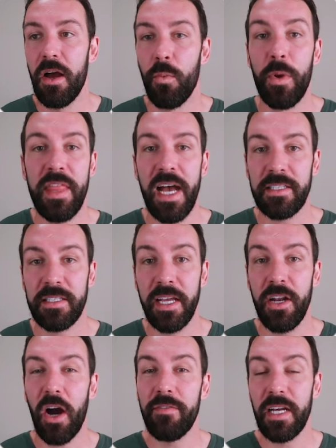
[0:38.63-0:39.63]
With that
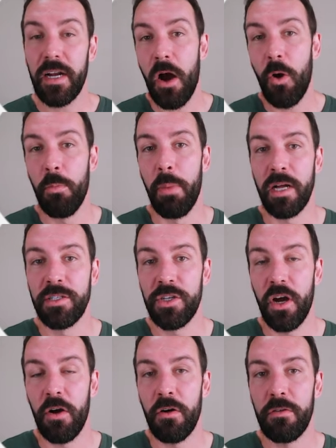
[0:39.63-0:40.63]
said, I've done a whole bunch
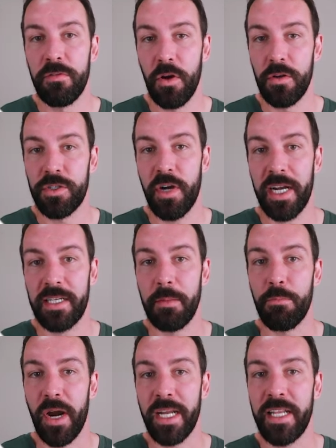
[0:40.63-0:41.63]
of contracting
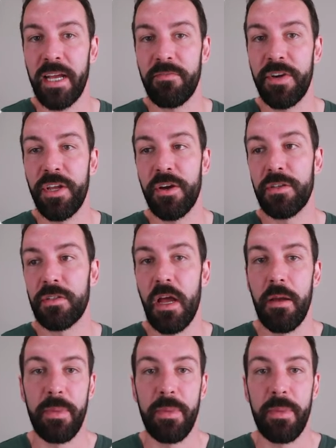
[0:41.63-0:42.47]
breakdown videos,